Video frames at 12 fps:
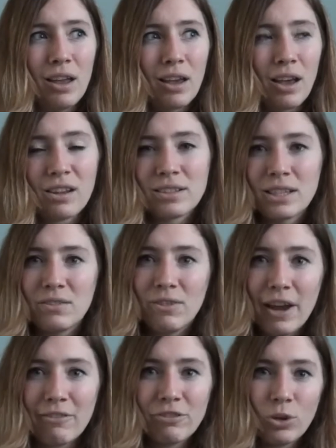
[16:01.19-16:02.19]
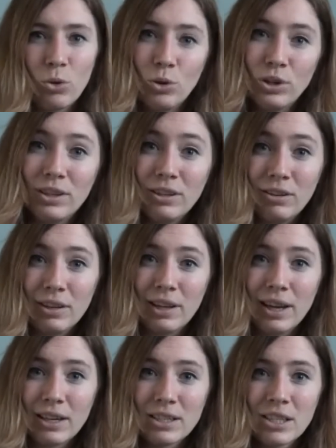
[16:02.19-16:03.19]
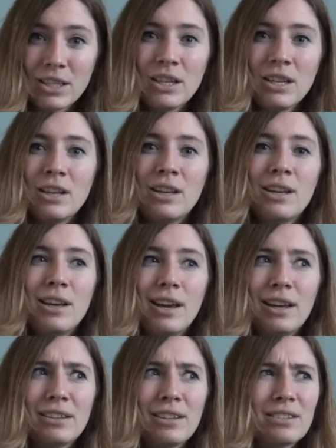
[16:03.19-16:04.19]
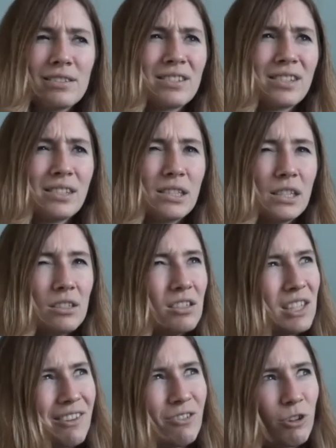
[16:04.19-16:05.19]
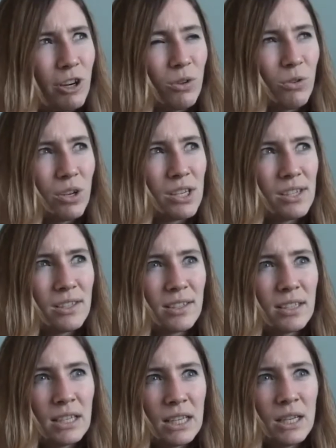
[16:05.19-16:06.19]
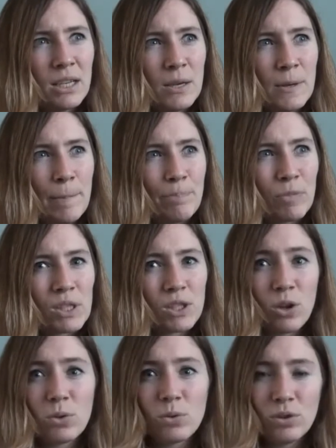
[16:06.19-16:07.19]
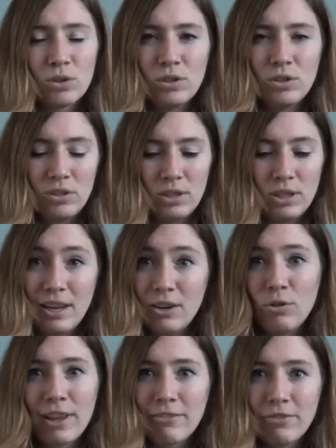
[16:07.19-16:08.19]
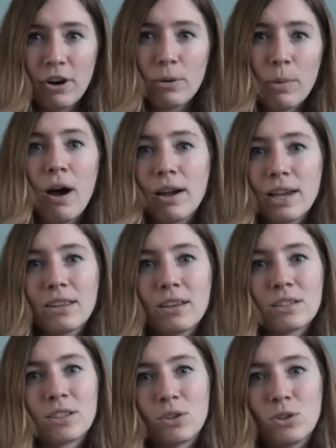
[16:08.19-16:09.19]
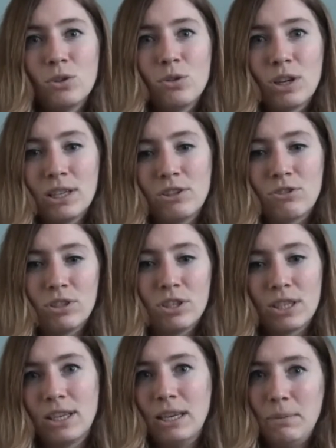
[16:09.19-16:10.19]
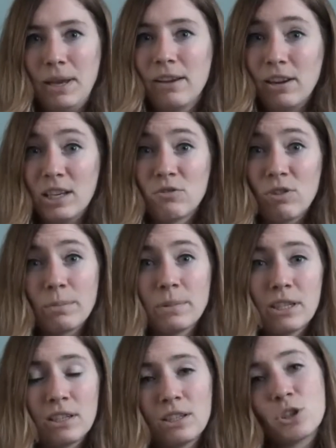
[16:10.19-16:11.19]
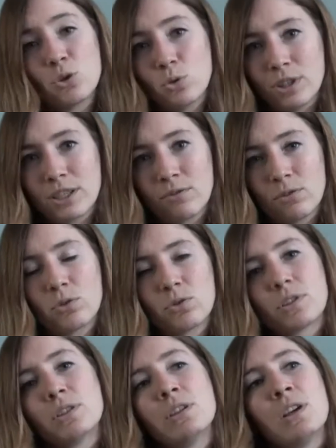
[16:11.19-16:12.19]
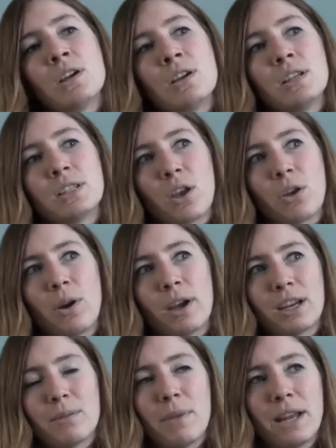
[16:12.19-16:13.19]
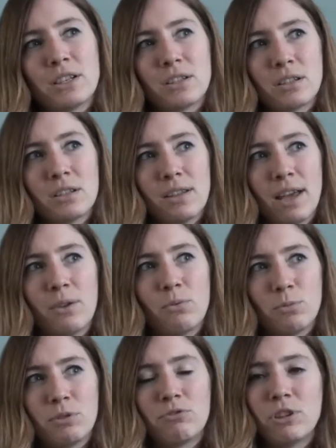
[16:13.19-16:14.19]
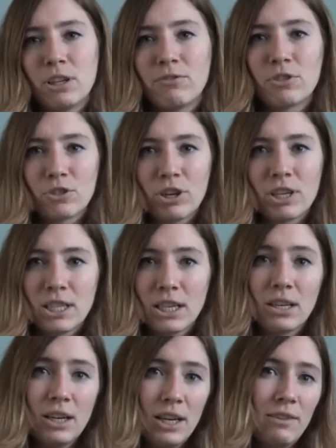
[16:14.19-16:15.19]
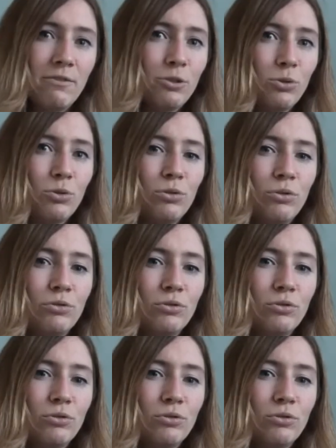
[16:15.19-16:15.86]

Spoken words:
a cutscene for every coin that you collect. And there's 7 or 8 coins. So they're not that far apart either. So you can literally just keep getting interrupted in short intervals. So I can imagine that that would be really frustrating if you're